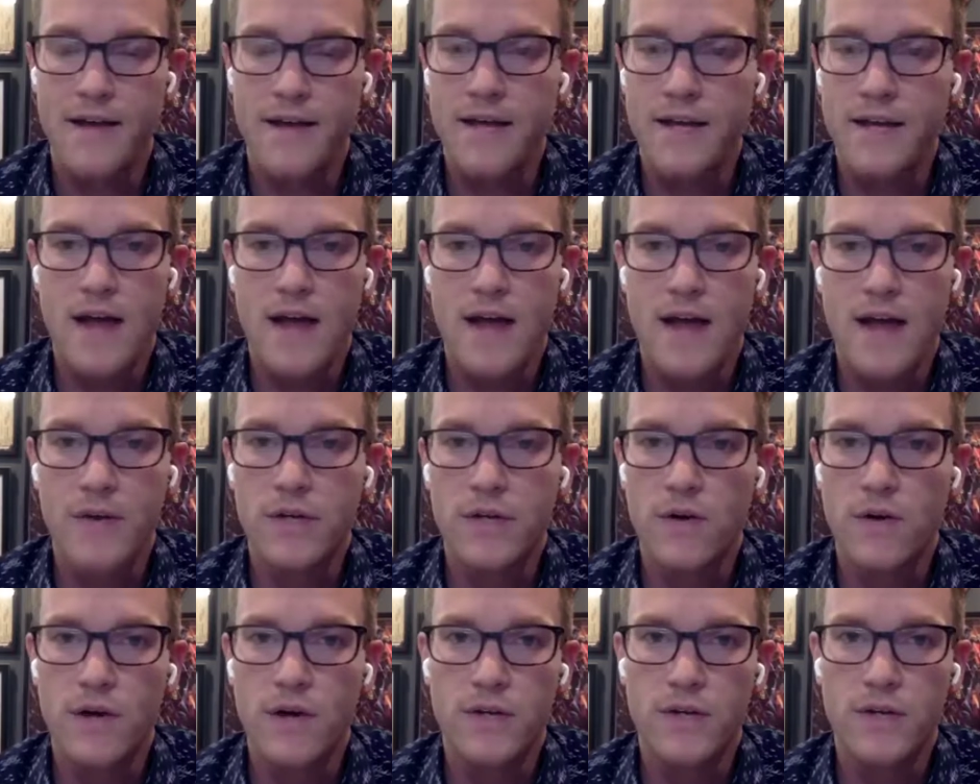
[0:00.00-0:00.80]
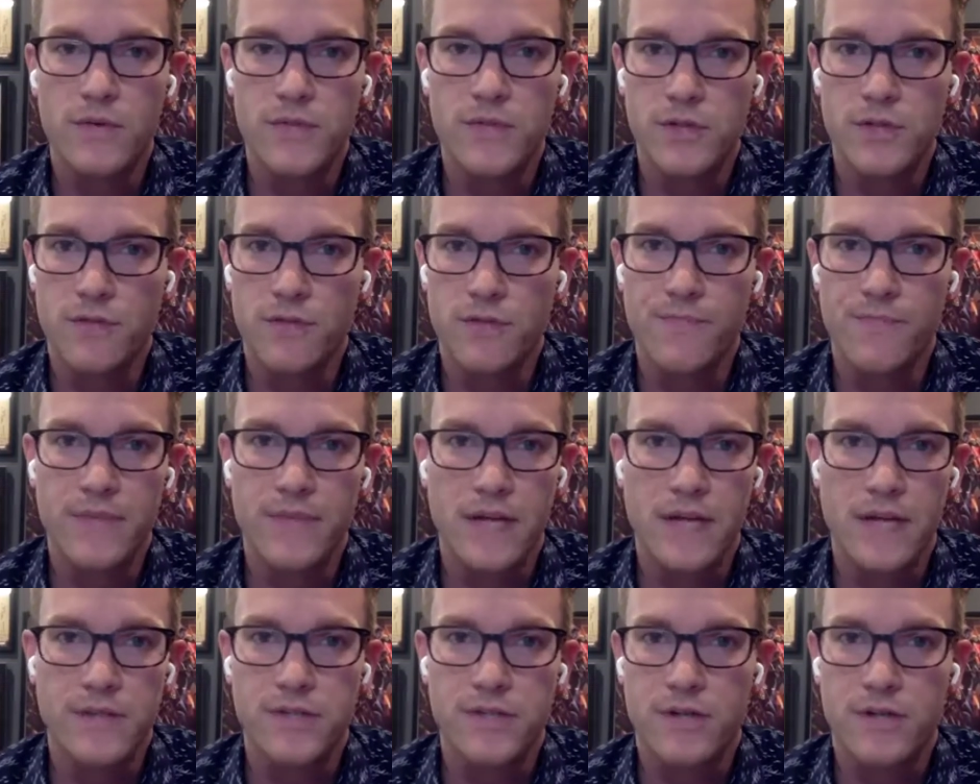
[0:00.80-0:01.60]
again, I would go on YouTube
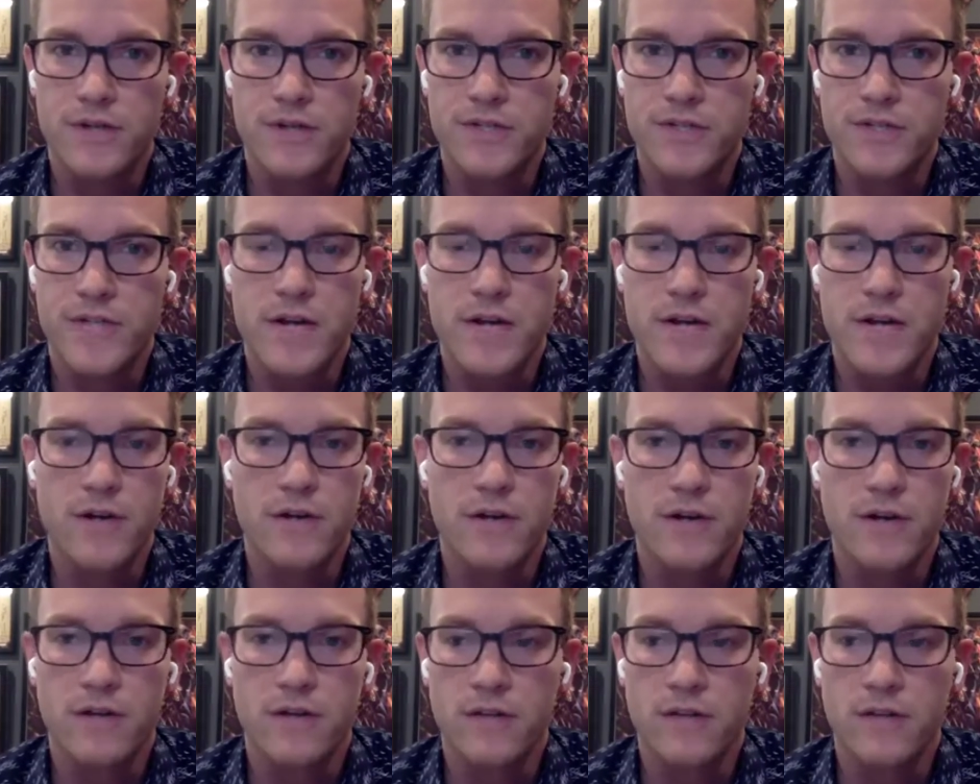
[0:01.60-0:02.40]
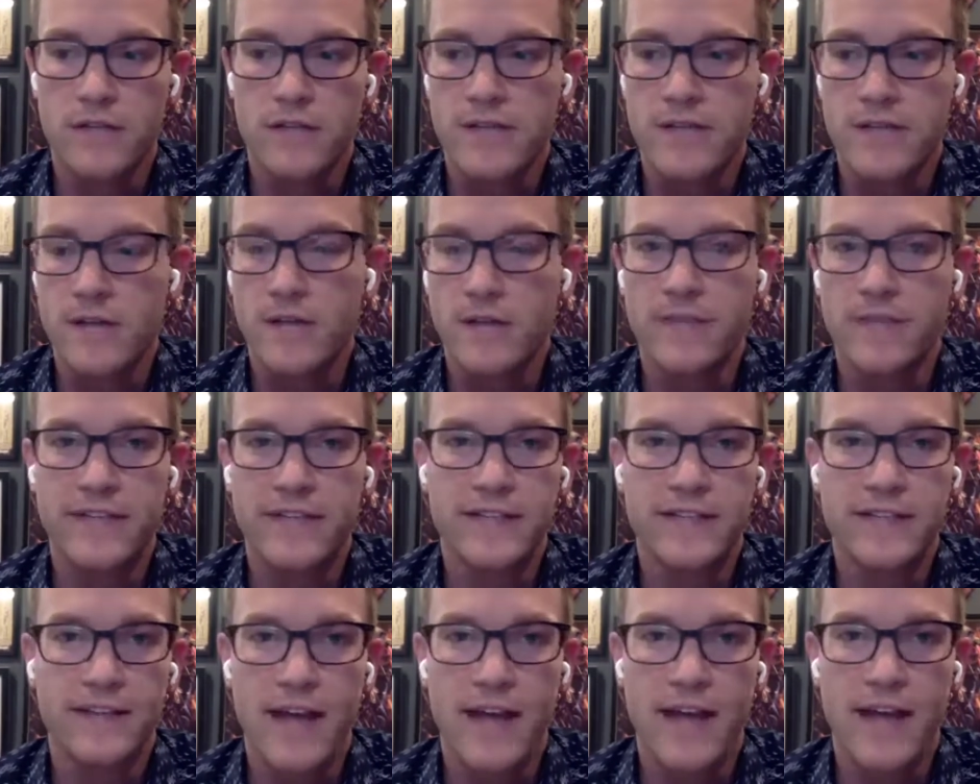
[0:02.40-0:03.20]
and search. Say you're, you're, let's say you live
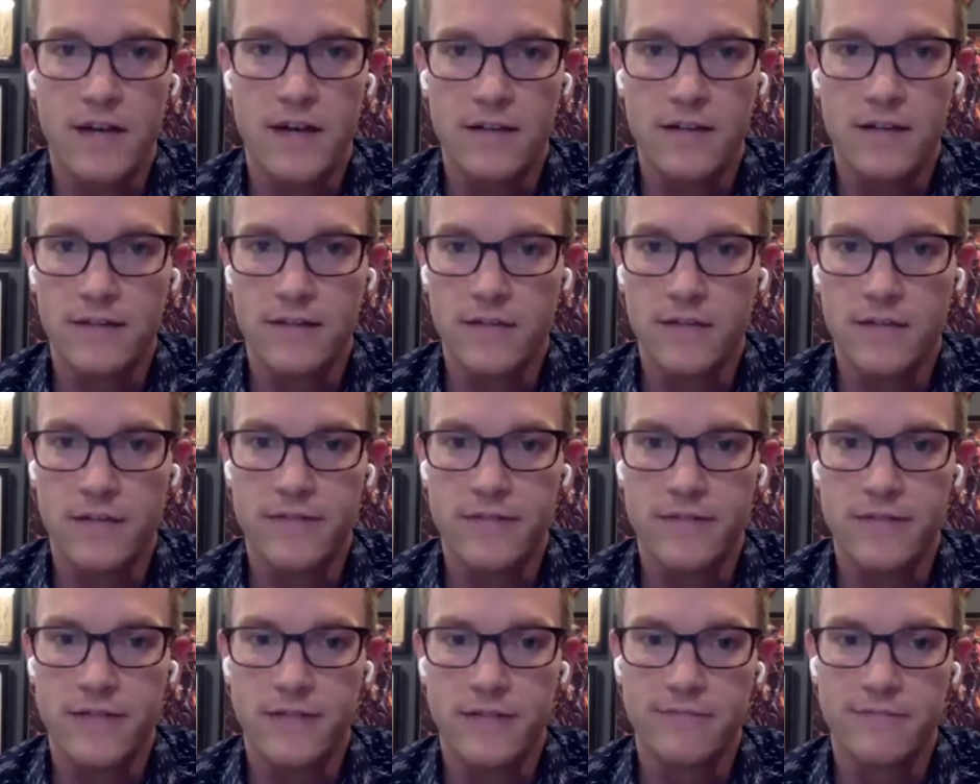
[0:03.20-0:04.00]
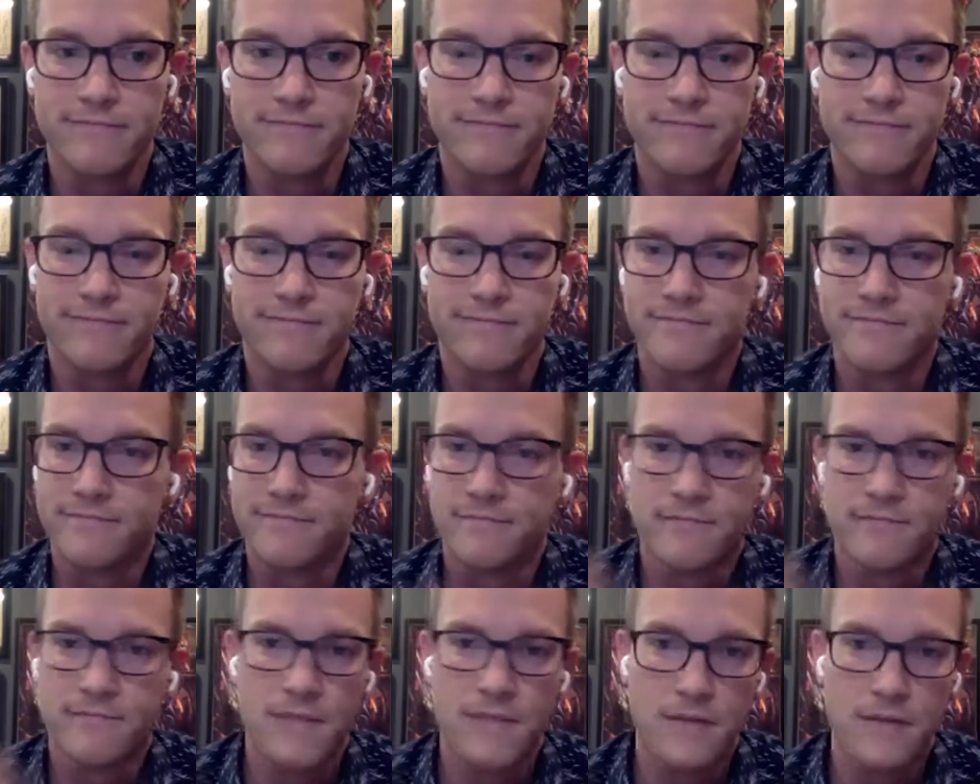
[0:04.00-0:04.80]
in Atlanta and you live in
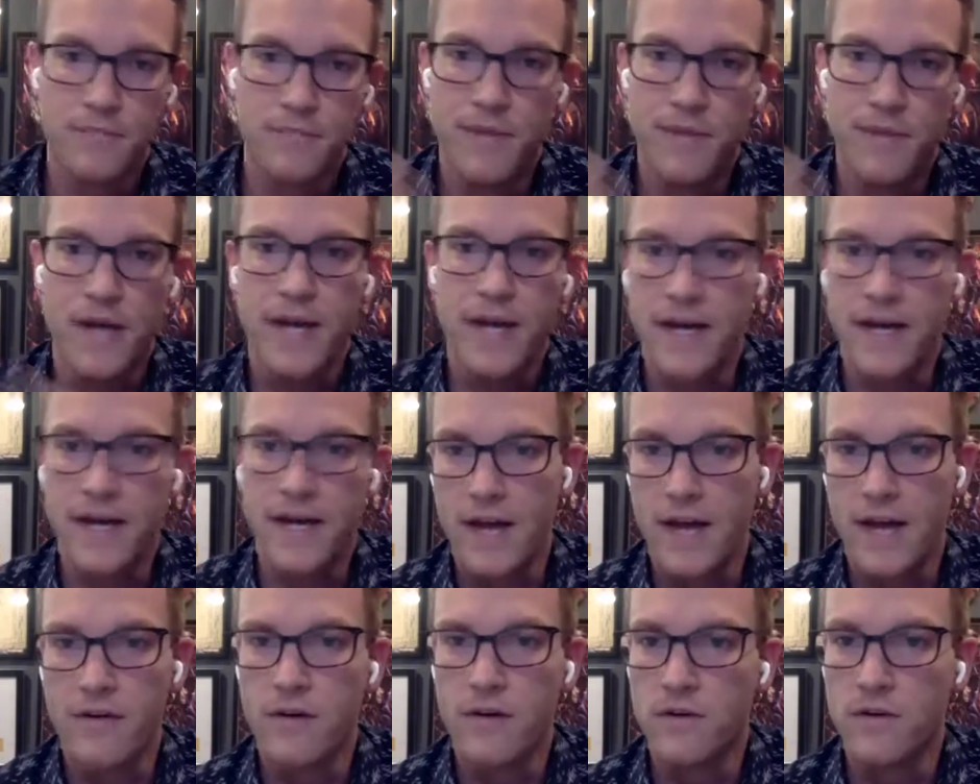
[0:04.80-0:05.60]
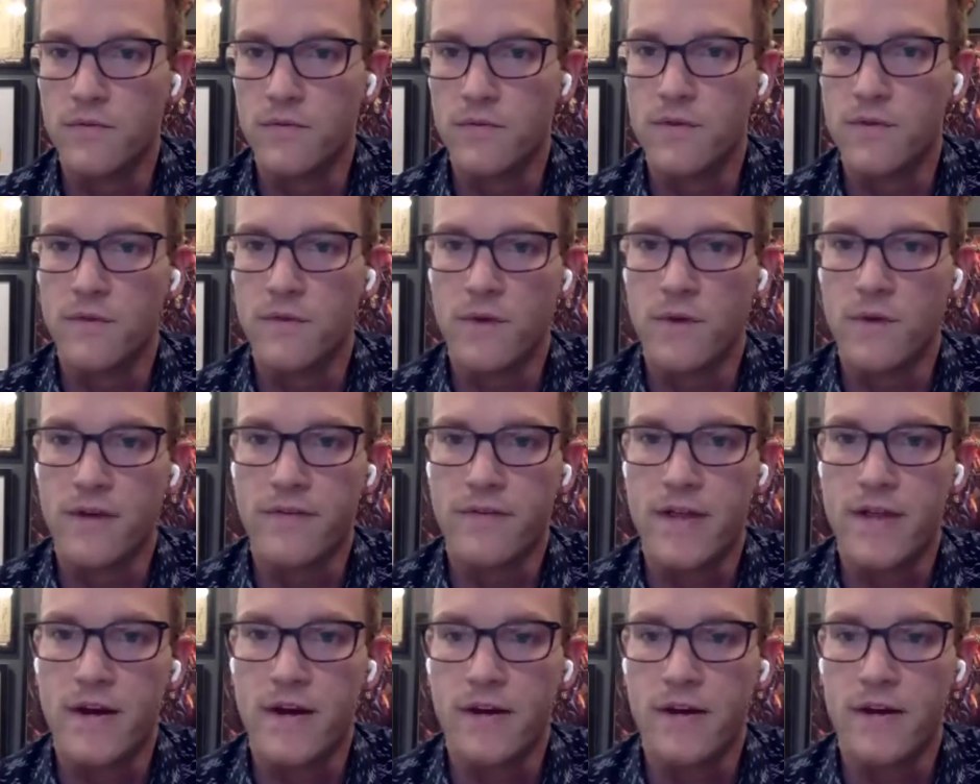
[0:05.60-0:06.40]
Buckhead. I don't know,
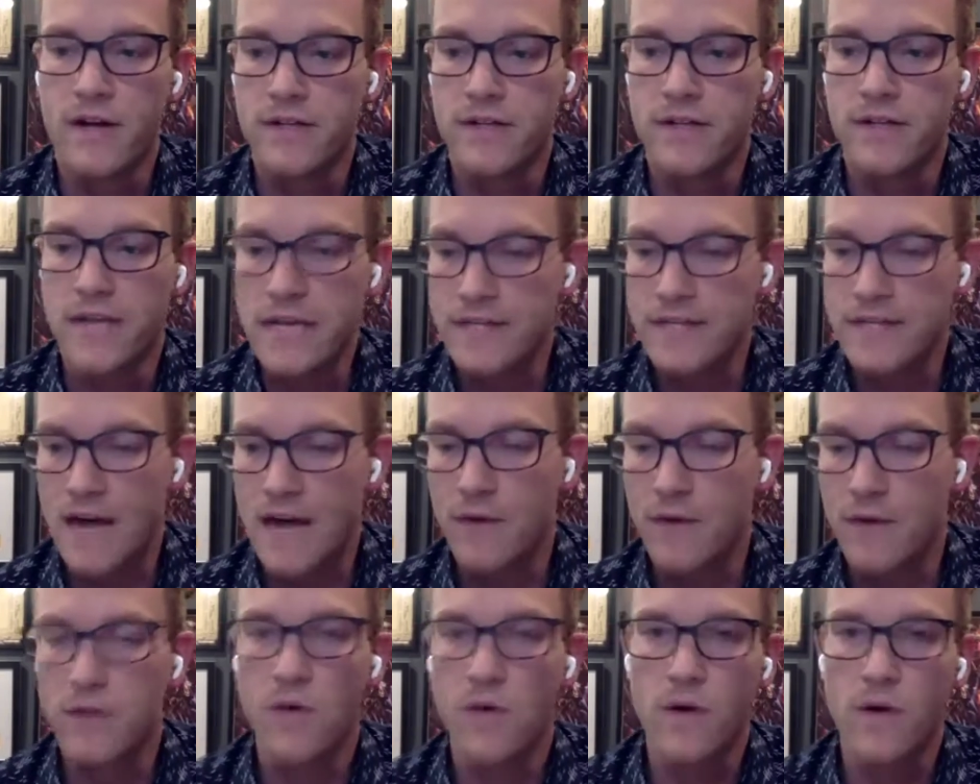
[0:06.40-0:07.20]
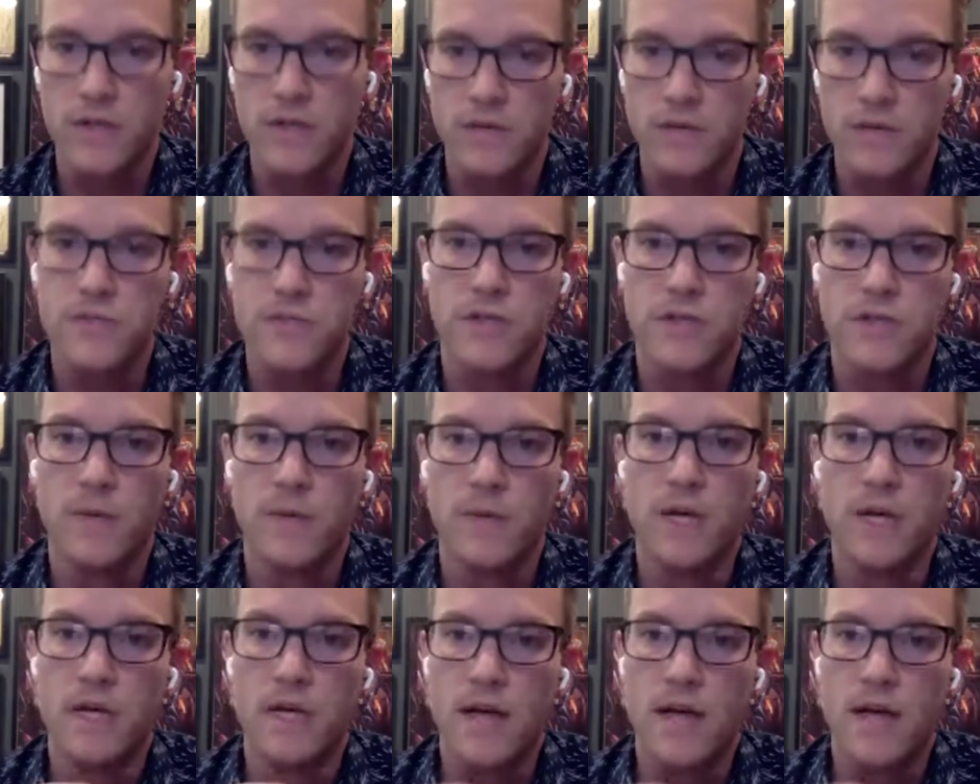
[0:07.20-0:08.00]
whatever the area is. I would go on
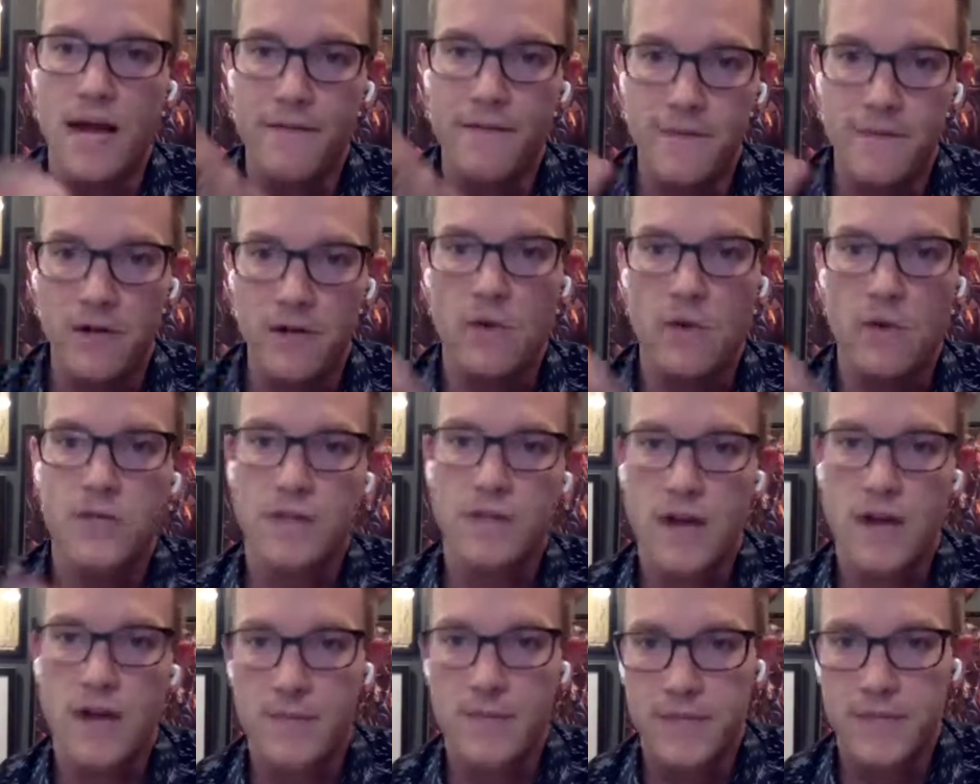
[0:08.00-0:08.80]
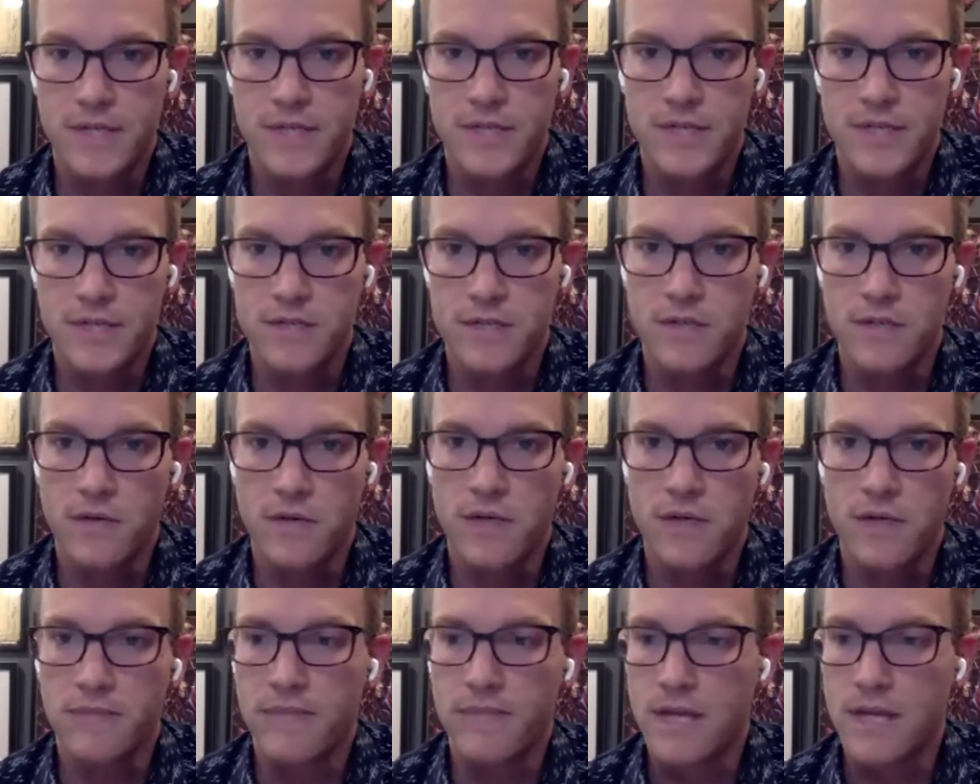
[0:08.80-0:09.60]
YouTube and figure out what your competition's
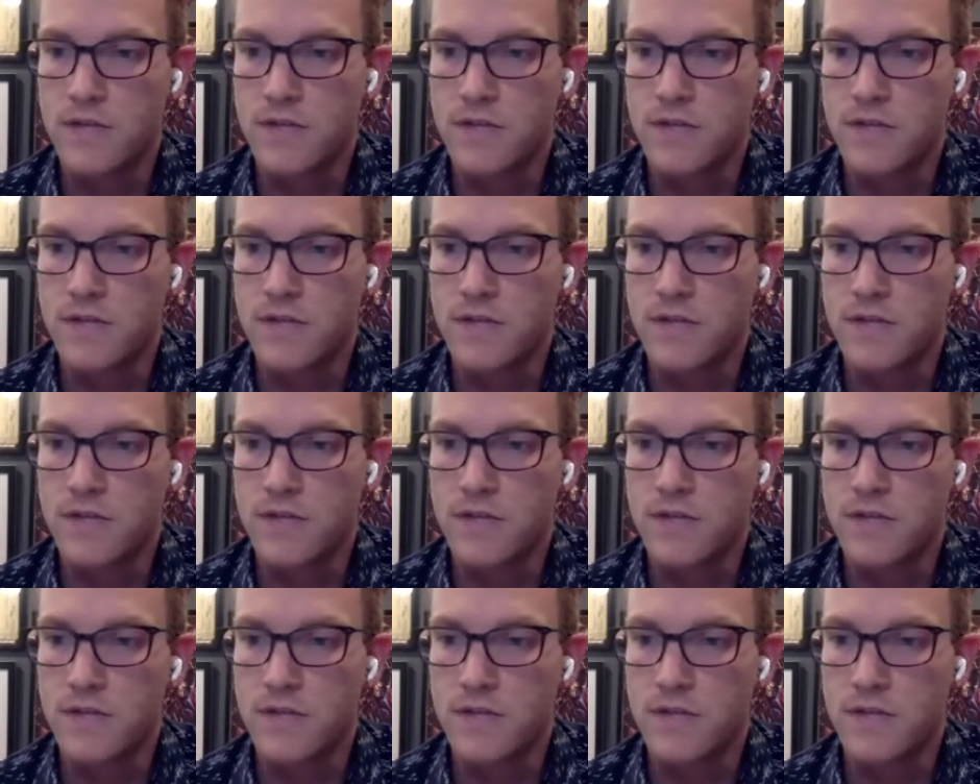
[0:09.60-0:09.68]
doing.